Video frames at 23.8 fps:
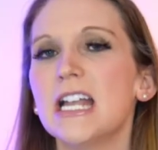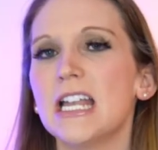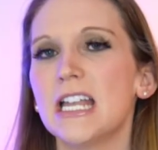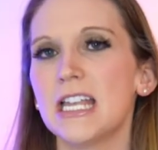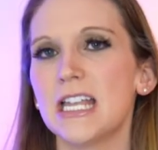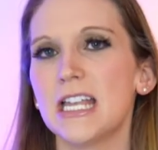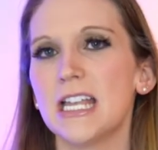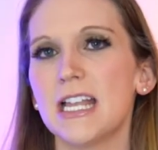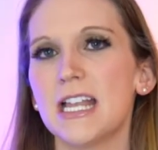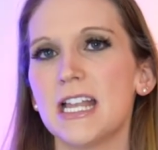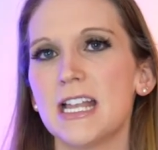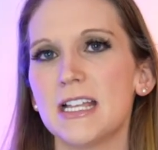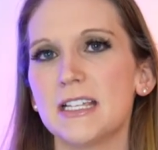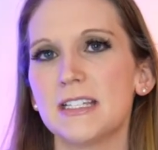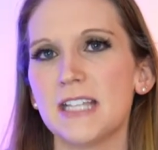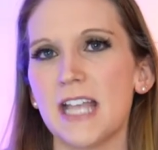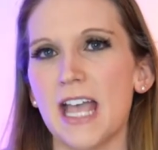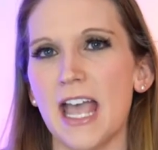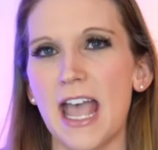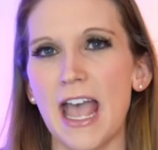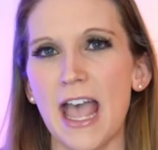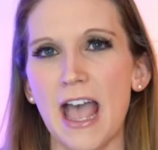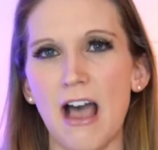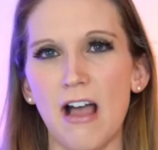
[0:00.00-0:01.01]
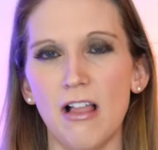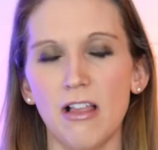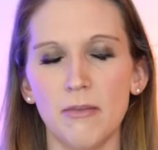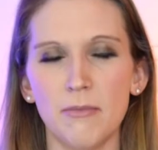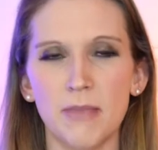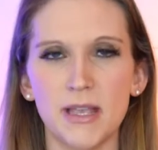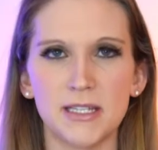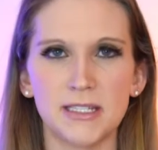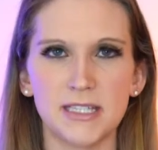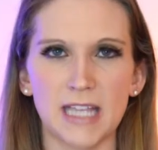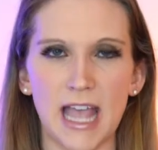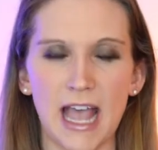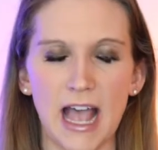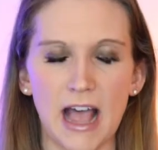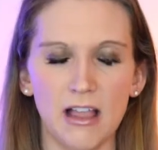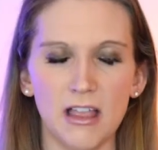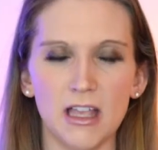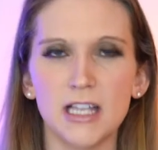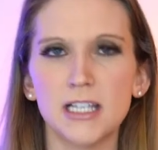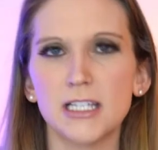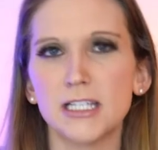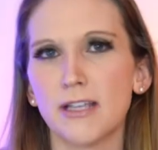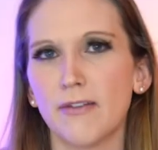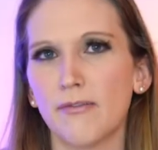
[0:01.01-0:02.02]
is Al Miss
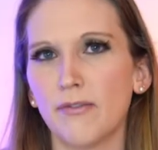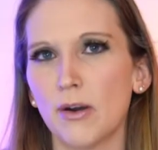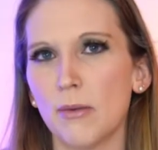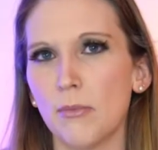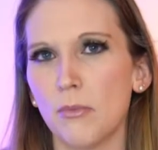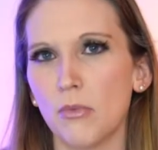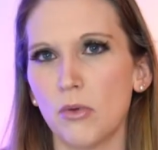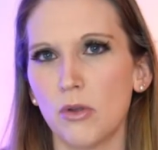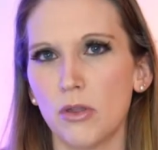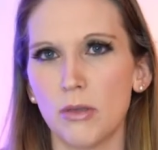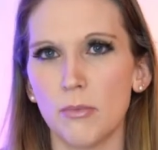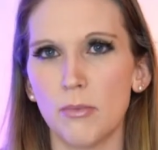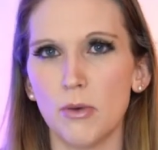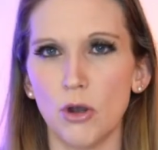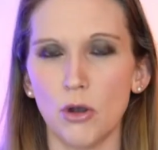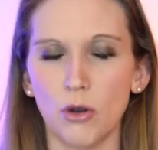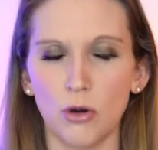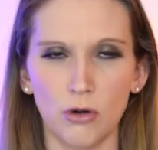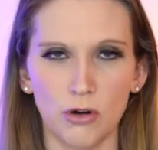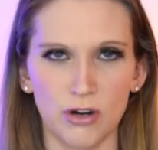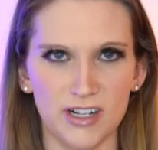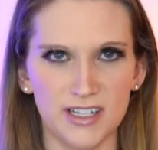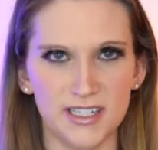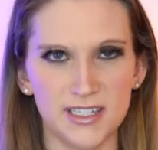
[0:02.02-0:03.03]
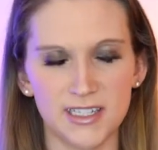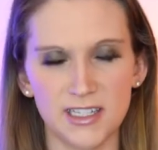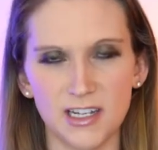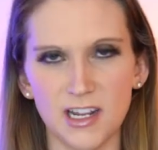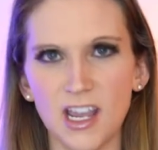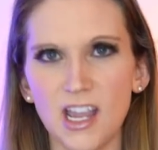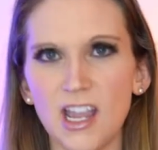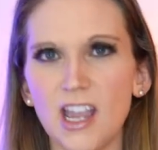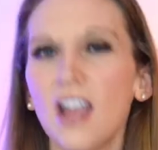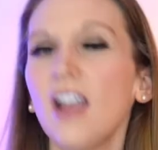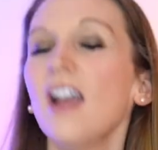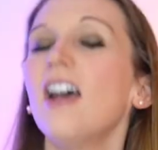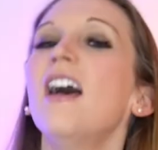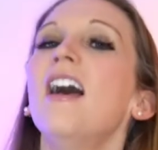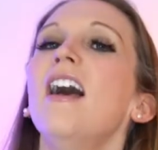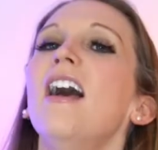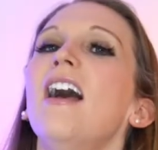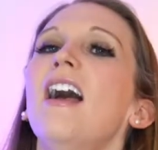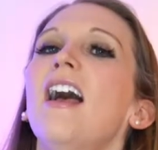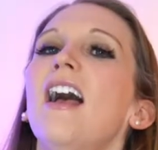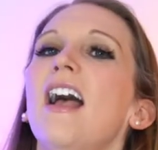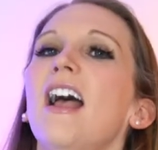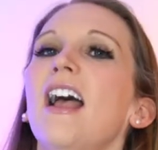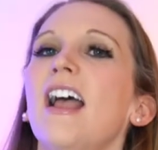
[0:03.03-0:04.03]
Alice from the book Christy.
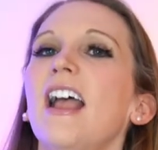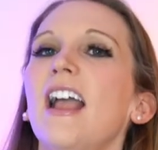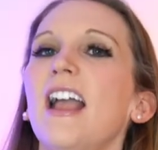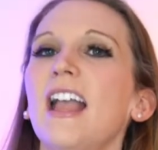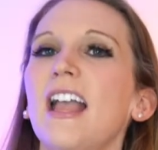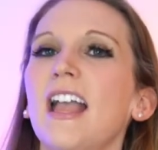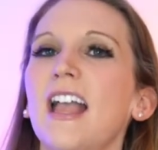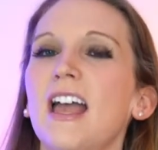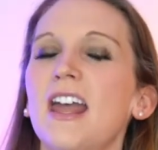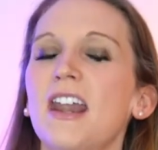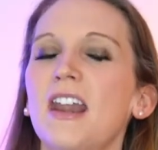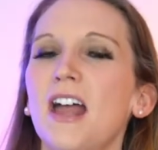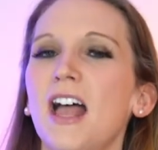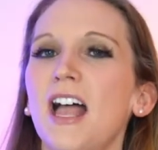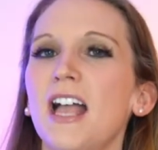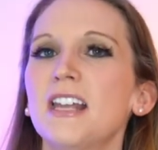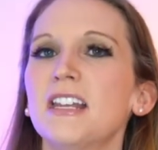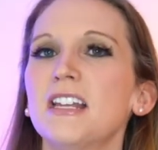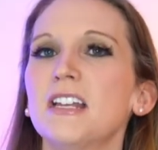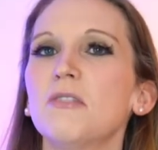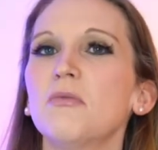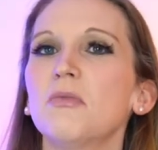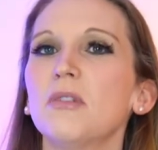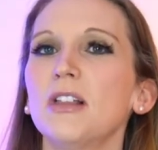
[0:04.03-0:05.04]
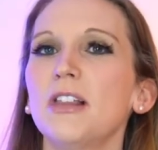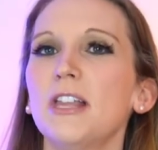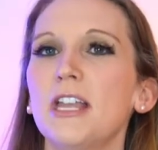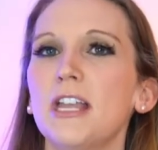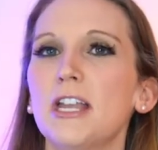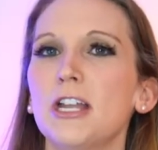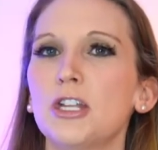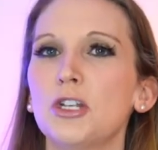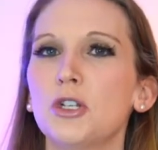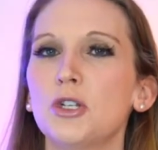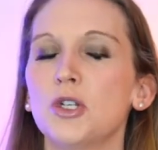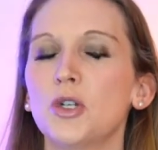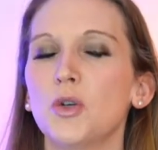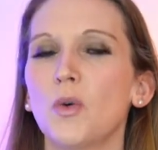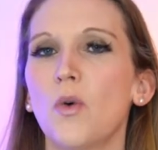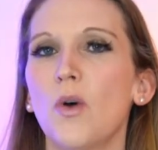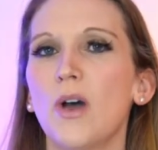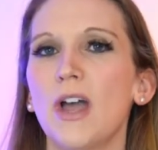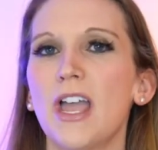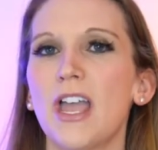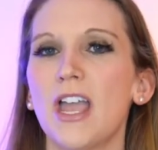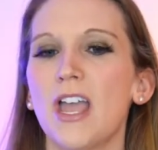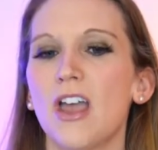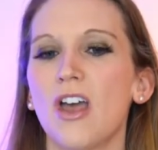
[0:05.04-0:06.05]
And I did really
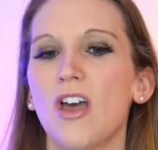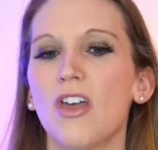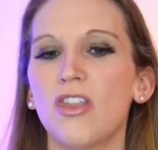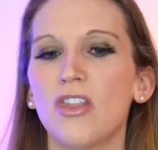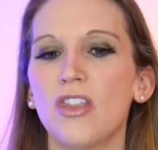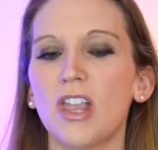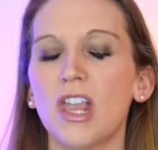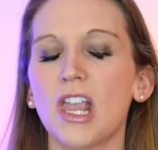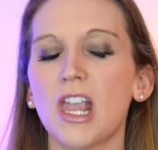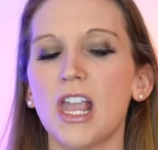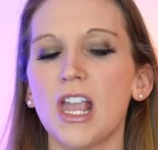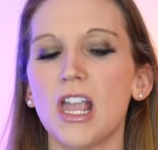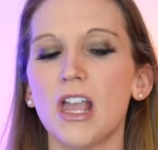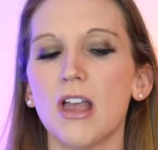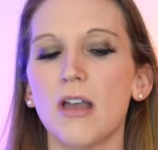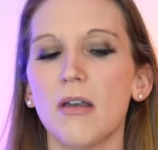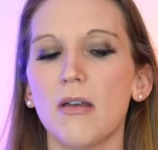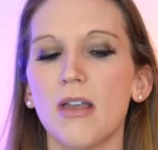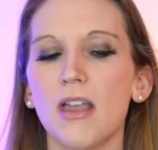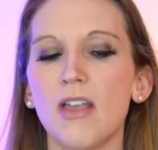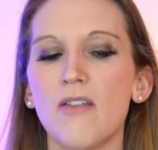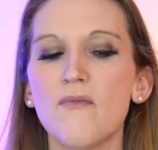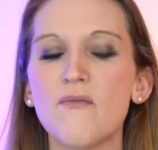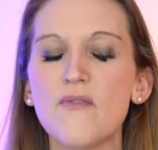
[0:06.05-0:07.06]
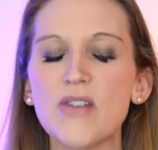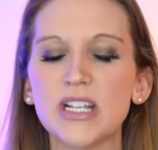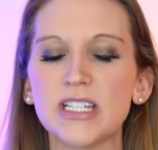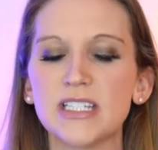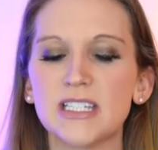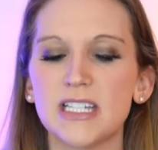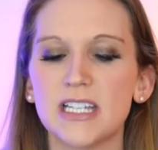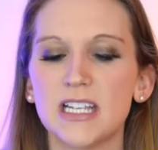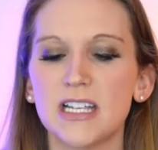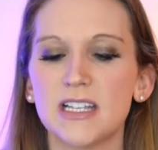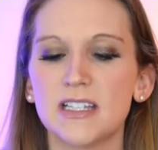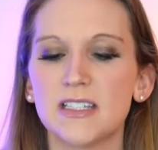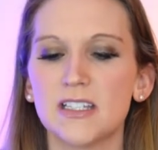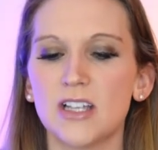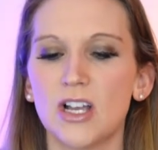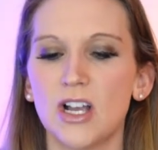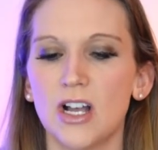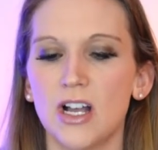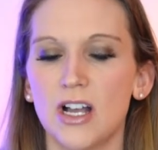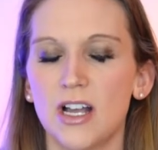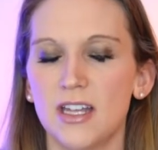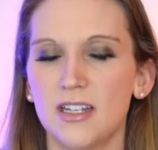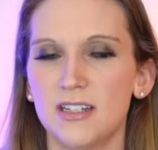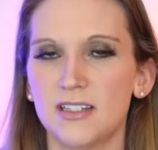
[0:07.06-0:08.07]
enjoy the emphasis
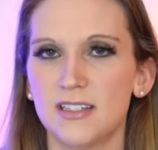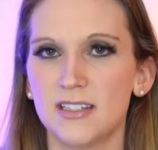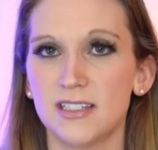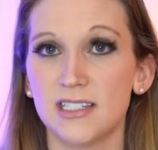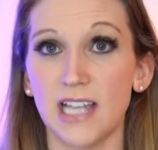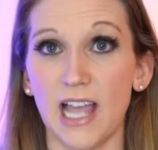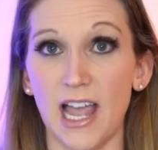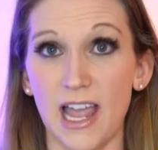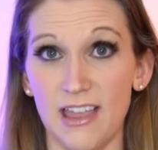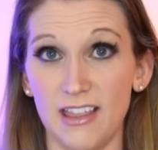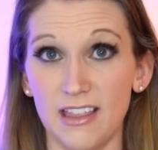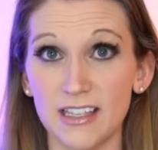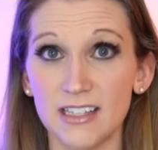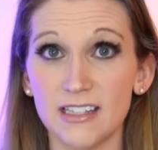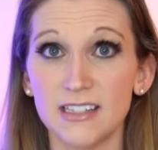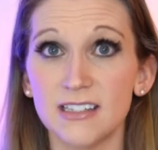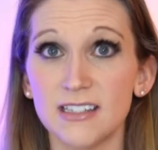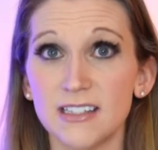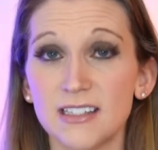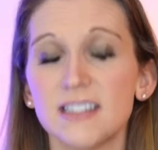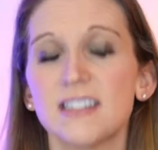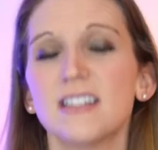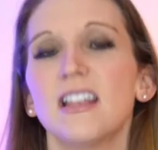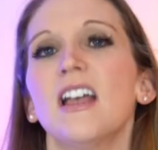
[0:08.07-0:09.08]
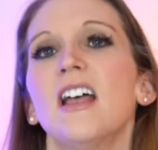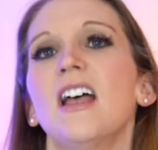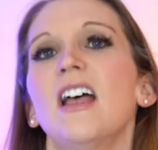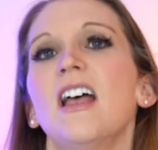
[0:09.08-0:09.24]
on silence